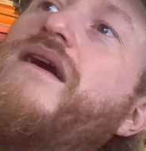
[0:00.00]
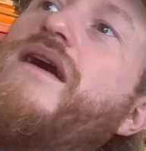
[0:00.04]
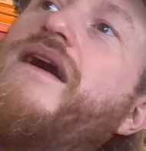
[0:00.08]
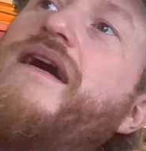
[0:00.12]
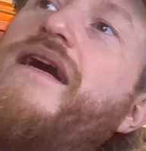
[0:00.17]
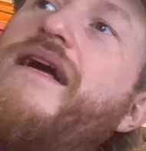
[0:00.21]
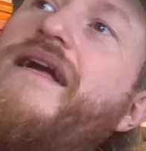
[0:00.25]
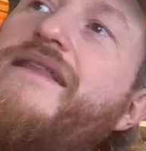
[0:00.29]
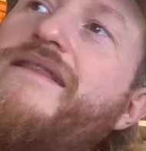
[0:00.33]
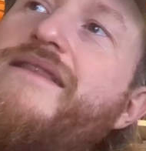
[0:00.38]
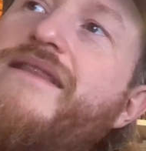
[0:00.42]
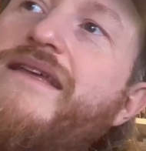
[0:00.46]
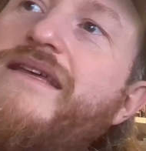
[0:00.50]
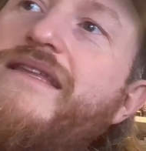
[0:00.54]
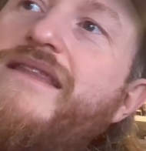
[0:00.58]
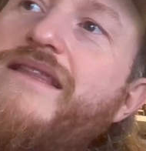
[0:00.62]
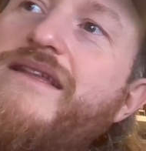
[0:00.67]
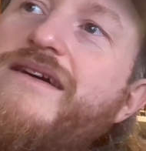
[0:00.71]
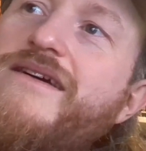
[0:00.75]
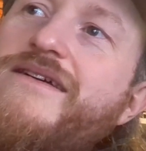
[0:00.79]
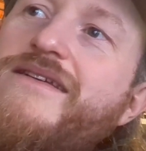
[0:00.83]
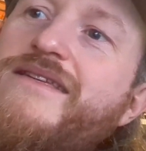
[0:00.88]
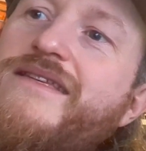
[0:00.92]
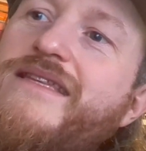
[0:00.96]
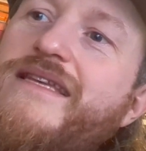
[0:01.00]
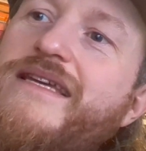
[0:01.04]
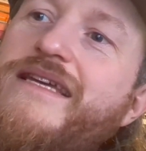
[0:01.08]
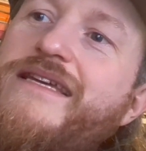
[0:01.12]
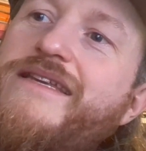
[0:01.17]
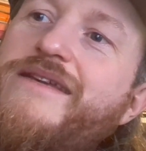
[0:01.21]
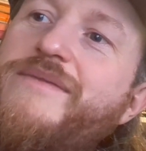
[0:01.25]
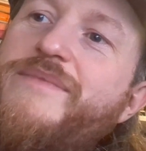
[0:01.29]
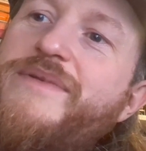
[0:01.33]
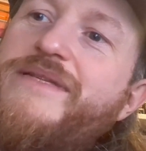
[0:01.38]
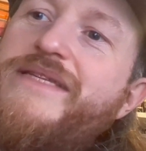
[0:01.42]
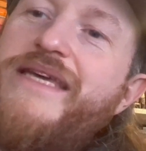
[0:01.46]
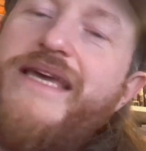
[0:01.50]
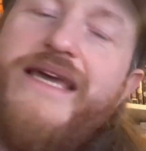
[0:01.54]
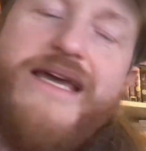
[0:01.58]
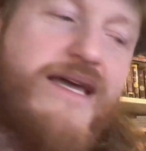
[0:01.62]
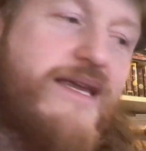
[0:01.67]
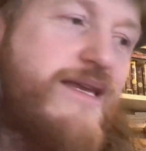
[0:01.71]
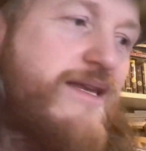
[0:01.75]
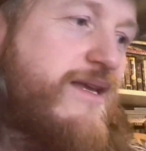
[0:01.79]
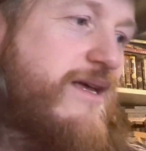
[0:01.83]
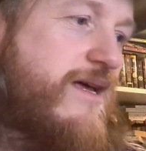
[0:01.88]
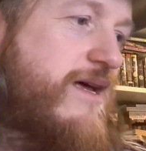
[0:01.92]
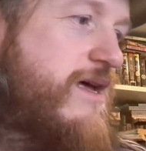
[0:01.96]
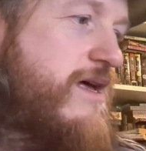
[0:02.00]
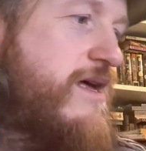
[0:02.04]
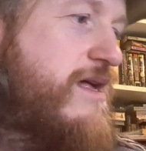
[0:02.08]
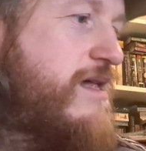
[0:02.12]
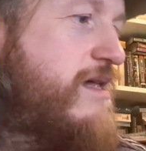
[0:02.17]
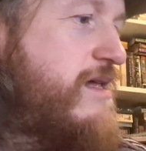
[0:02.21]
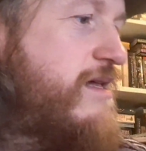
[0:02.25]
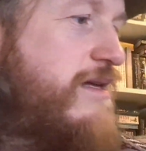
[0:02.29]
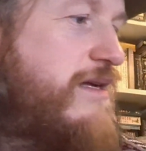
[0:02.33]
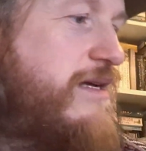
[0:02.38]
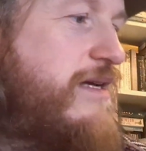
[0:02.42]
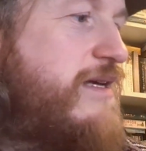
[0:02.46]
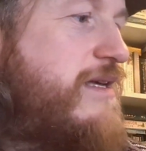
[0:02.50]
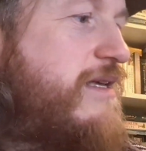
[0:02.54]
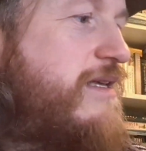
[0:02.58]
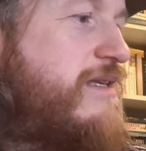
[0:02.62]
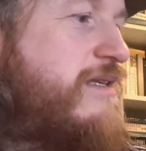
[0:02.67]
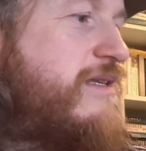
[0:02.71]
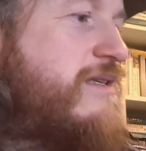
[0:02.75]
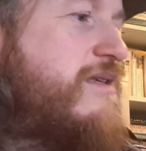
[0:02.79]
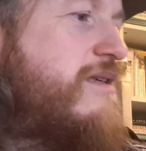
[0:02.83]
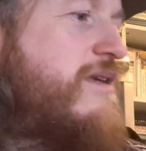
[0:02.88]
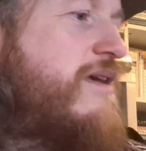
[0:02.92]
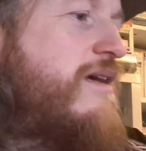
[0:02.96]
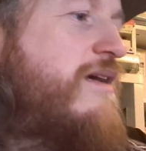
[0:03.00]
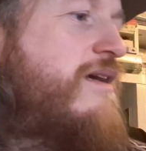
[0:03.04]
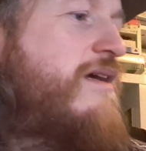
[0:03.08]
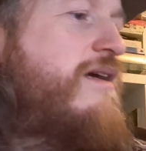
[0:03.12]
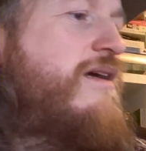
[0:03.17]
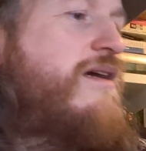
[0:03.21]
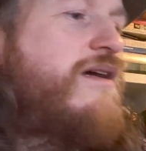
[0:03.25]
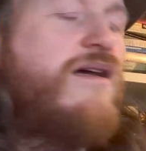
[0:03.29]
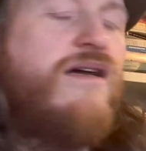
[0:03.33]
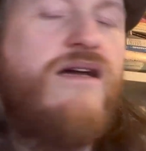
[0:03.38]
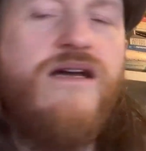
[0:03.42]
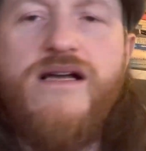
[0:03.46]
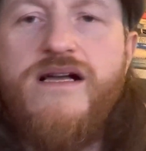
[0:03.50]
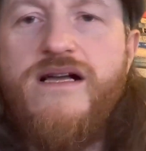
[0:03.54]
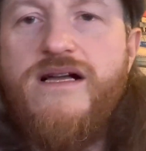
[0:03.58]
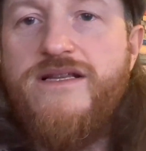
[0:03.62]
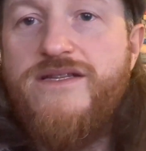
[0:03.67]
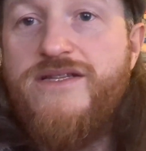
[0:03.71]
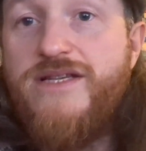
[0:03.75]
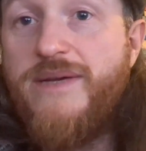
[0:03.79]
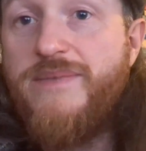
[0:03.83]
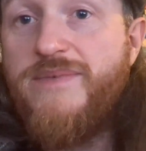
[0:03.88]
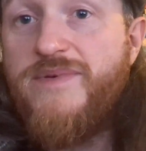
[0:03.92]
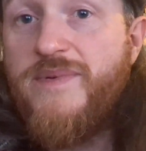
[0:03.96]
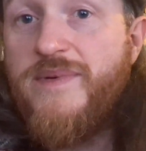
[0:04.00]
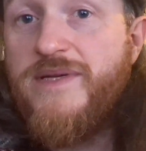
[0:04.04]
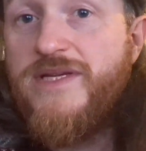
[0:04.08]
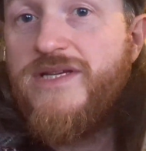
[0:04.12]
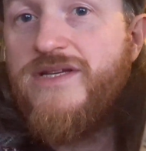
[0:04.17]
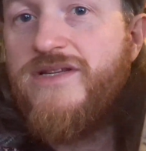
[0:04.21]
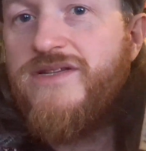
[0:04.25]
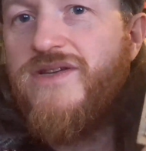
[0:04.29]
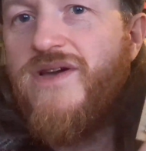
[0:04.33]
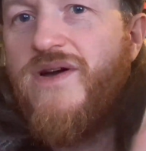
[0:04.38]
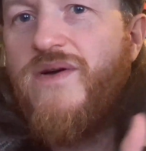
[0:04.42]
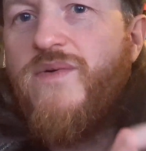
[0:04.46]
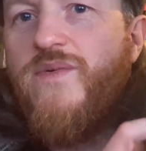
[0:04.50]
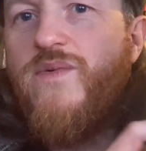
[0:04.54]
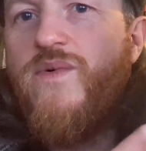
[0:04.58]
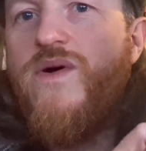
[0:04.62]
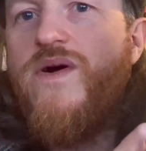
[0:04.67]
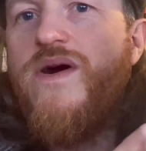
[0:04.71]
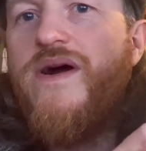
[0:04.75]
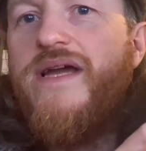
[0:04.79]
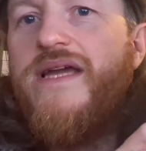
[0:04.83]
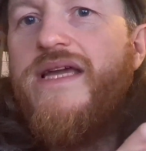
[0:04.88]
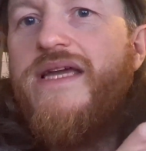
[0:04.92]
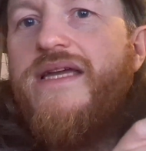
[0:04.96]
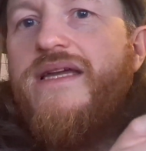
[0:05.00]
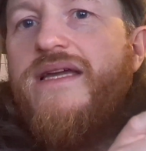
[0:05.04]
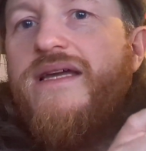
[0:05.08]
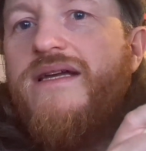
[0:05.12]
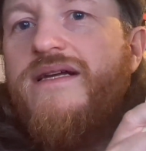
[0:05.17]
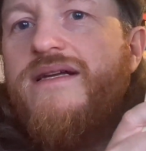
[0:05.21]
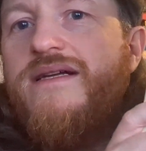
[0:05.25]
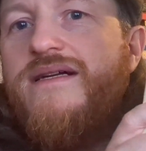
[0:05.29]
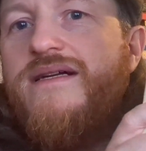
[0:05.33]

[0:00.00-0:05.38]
And then lastly, number 10 is James Mitchell's Hawaii.